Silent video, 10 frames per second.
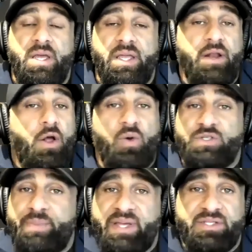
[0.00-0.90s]
and it
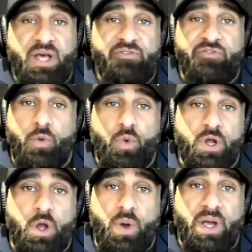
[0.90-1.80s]
always pays off
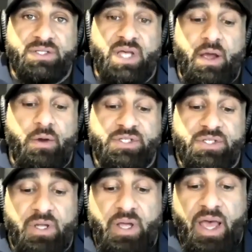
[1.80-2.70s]
workout-wise. I always
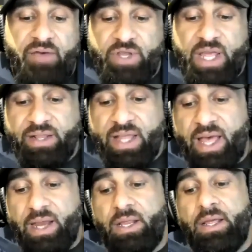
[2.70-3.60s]
advocate that.